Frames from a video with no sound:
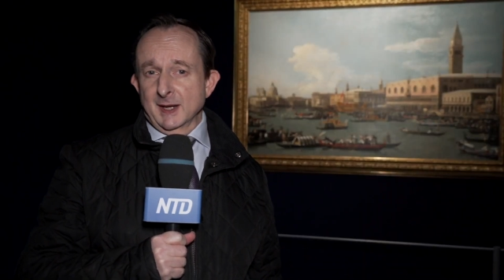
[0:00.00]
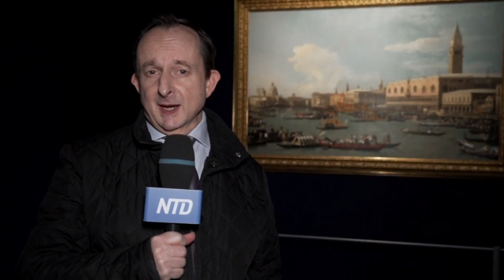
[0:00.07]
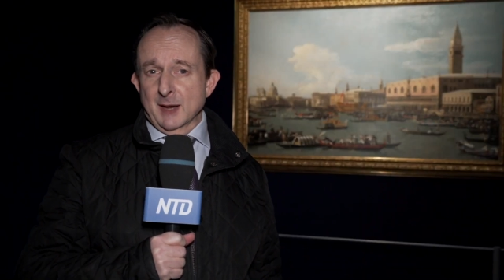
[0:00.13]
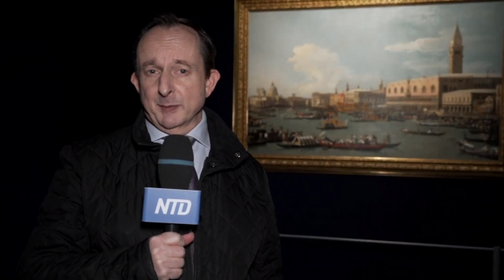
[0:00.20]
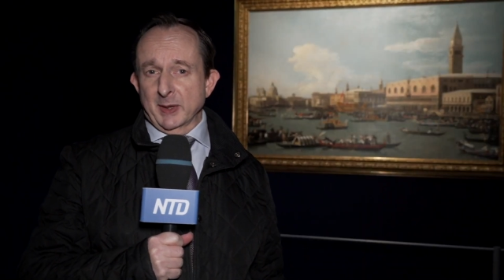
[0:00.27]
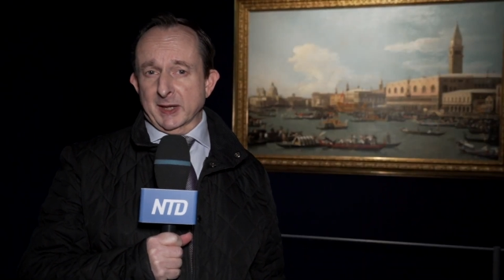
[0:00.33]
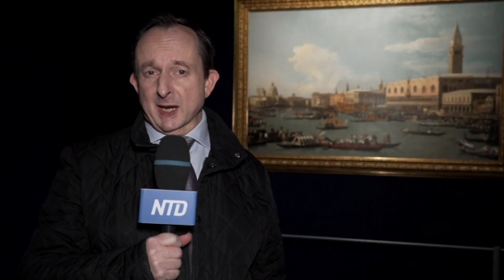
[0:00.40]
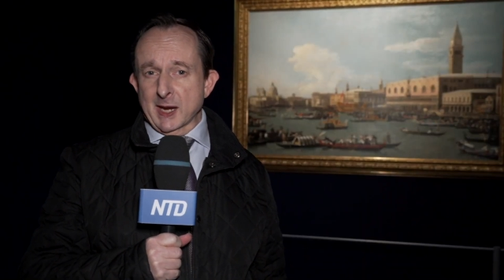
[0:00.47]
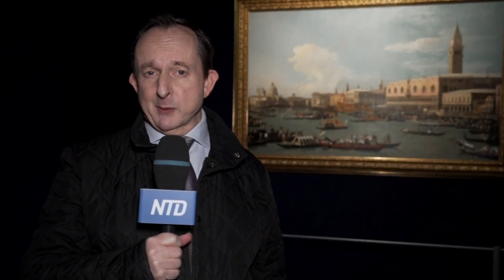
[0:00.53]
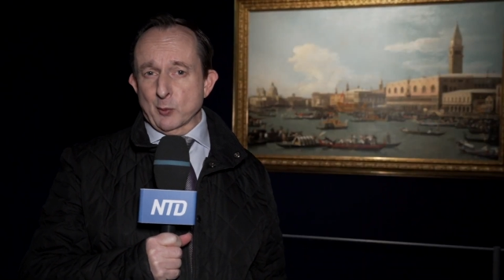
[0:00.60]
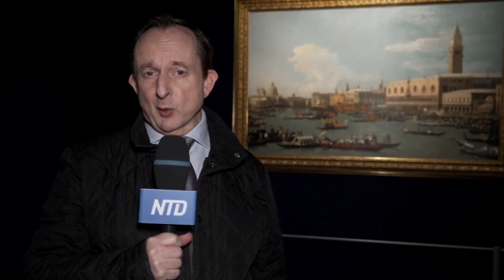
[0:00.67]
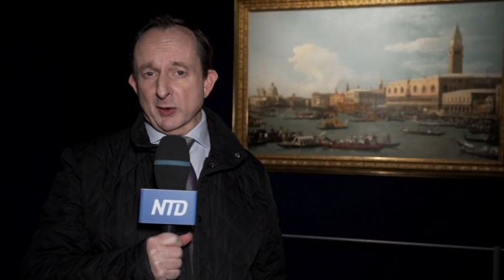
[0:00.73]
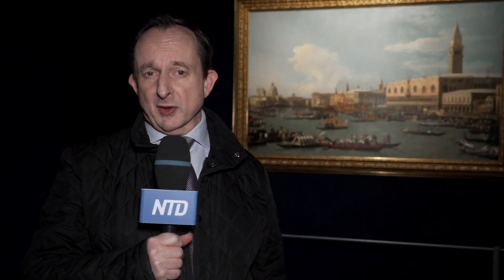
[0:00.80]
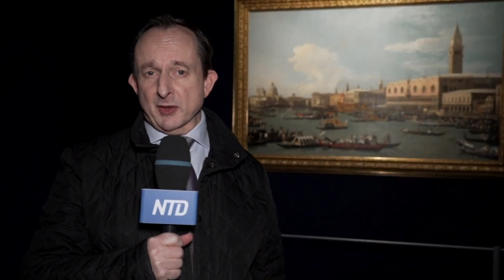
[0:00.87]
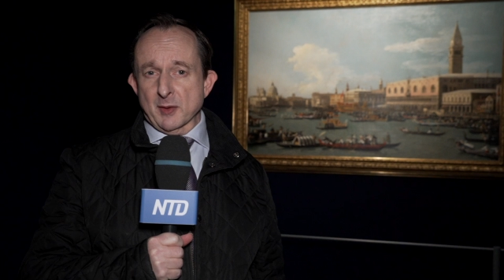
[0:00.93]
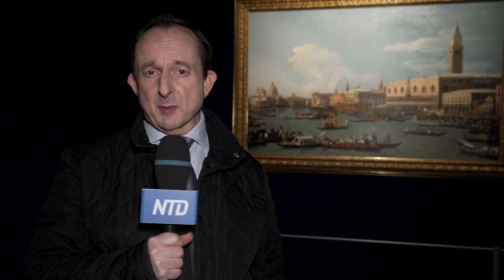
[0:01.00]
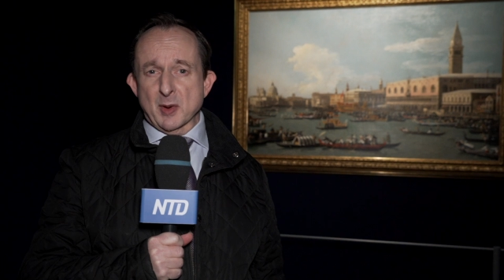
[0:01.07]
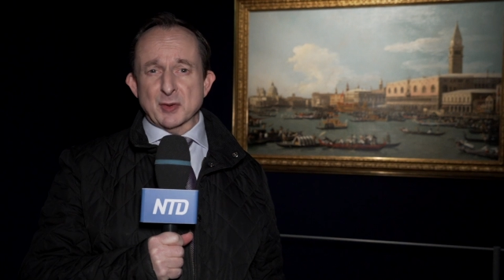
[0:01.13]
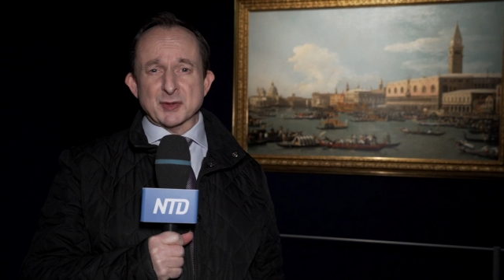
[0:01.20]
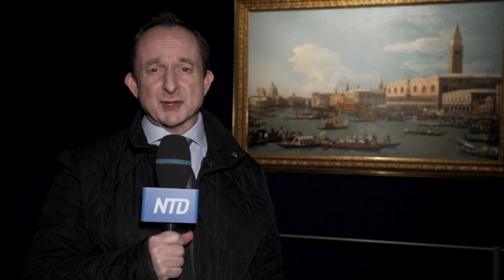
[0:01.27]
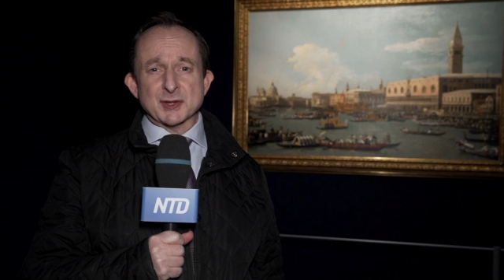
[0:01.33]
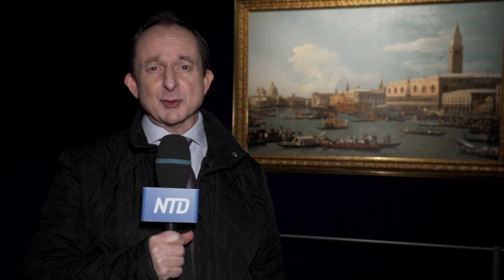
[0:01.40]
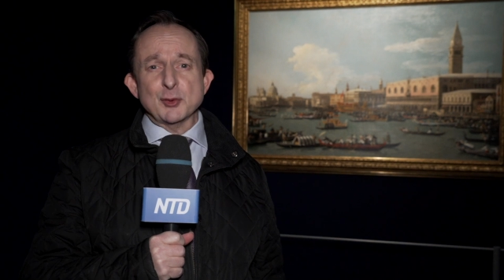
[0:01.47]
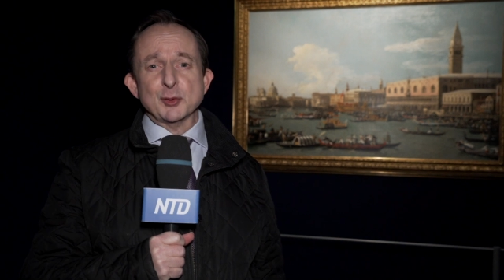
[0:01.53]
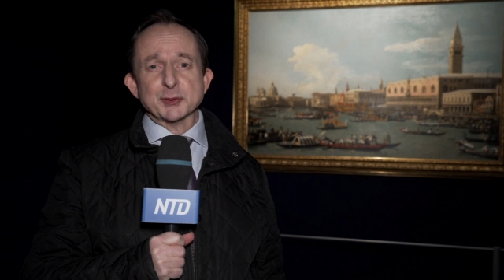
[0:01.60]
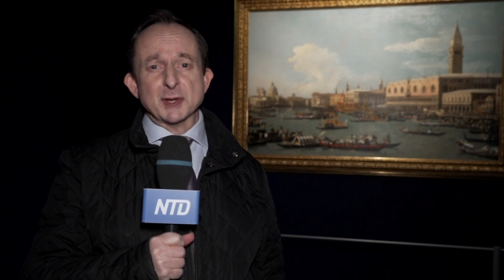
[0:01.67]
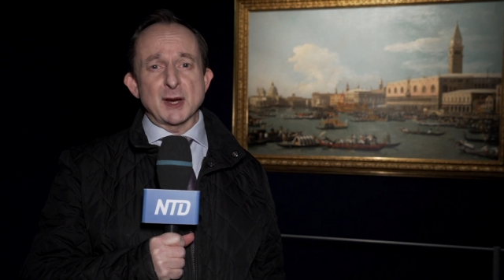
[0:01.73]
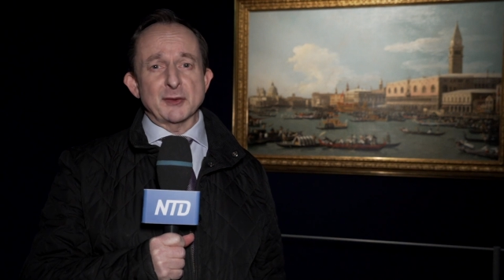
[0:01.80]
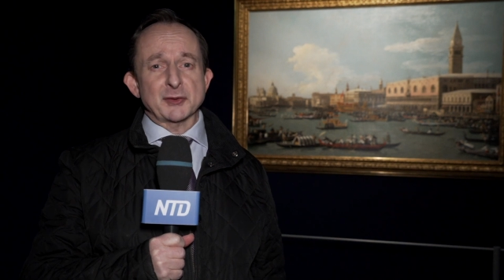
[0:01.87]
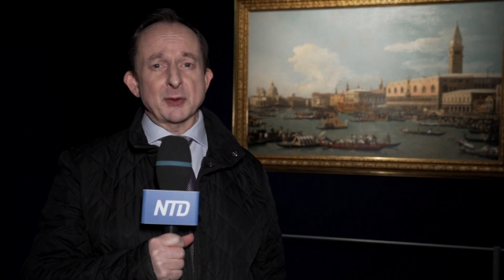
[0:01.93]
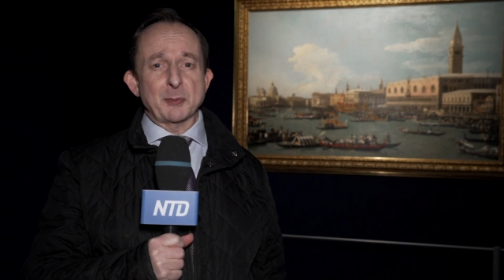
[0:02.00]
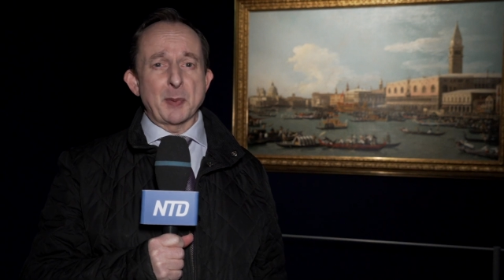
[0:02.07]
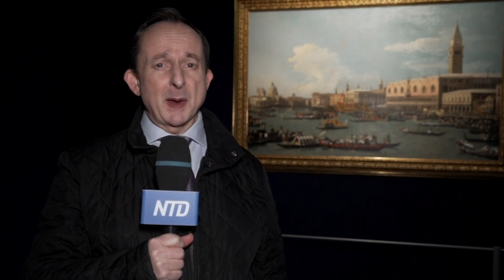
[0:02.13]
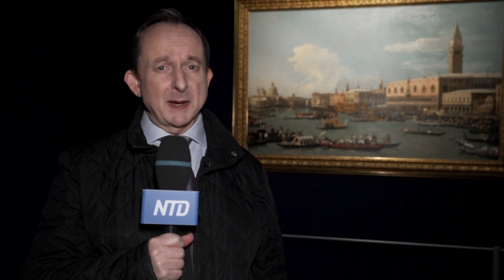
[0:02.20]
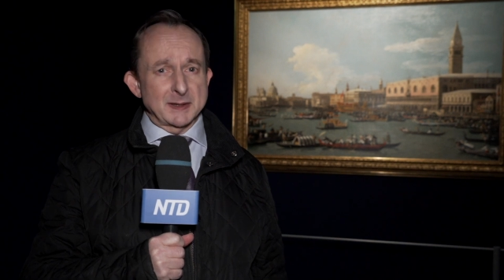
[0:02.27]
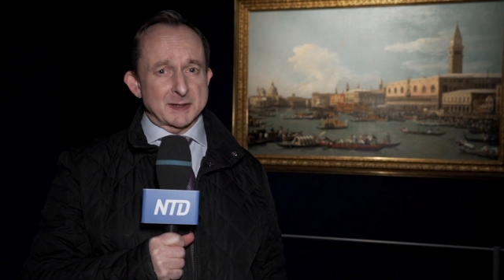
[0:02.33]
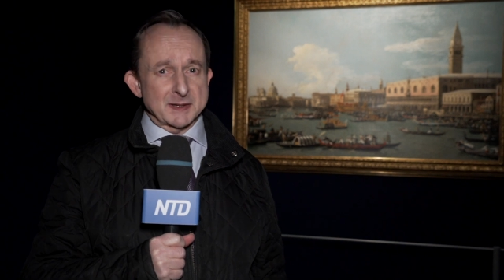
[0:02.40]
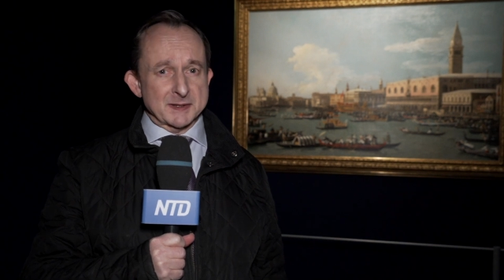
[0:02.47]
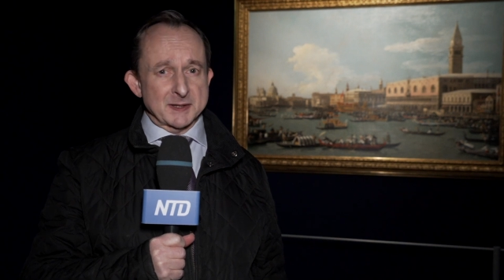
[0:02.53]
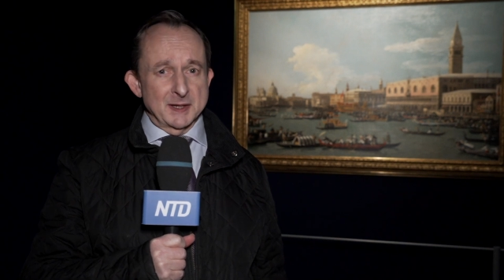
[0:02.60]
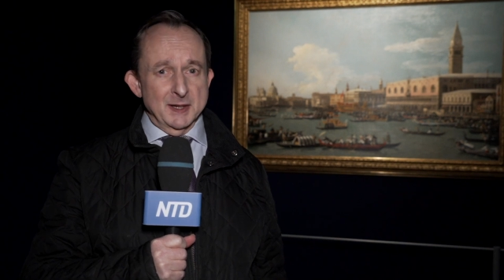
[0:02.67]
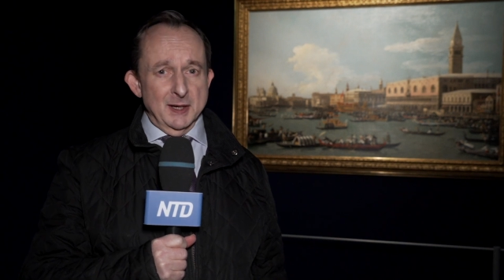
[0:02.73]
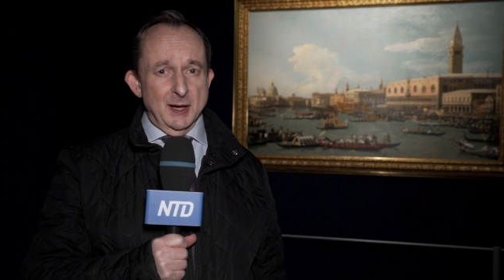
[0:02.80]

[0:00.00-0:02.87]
and became one of the most sought-after painters